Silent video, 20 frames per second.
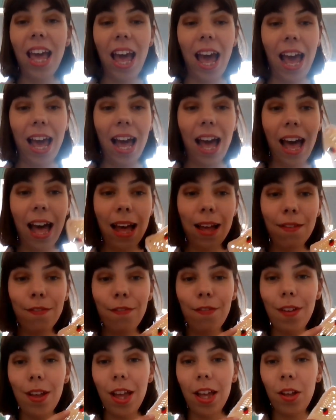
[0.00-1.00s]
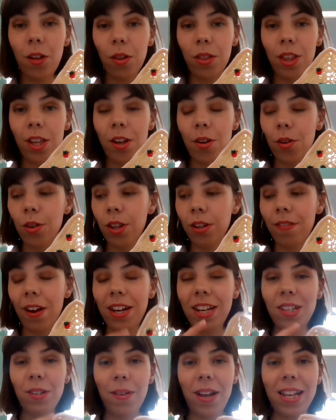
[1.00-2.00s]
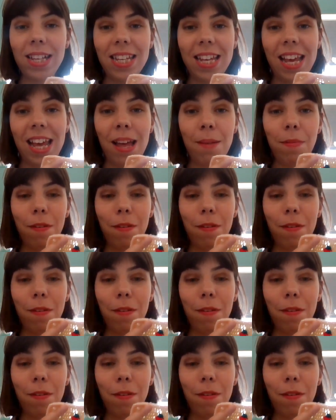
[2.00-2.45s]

I have got the other granny squares here,